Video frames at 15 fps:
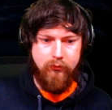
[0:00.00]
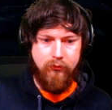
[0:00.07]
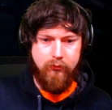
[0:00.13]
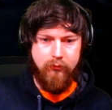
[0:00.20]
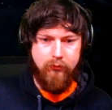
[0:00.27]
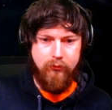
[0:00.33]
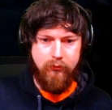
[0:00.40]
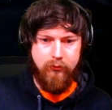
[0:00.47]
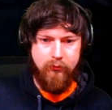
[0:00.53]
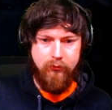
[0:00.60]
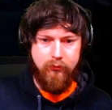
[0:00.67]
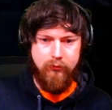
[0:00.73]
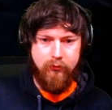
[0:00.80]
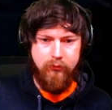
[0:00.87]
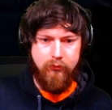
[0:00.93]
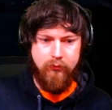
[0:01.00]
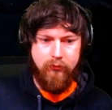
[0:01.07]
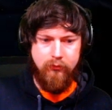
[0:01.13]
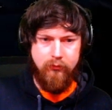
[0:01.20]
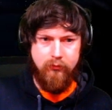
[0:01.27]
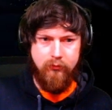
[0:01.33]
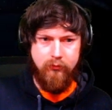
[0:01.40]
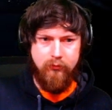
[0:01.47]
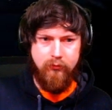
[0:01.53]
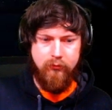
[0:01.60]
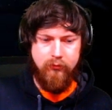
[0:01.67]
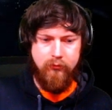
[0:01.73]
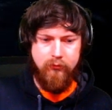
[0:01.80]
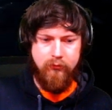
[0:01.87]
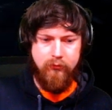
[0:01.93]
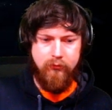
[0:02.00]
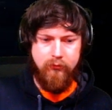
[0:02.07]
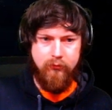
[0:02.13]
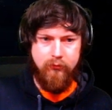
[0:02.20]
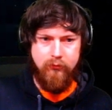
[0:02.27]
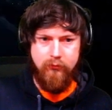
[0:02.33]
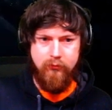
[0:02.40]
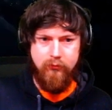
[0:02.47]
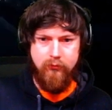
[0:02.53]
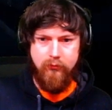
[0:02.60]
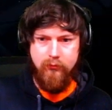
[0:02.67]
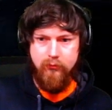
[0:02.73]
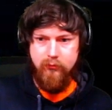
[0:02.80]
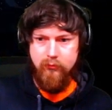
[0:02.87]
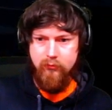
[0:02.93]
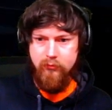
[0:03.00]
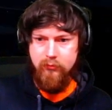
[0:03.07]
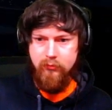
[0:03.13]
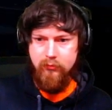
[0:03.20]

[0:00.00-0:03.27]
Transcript: Nobody speaks.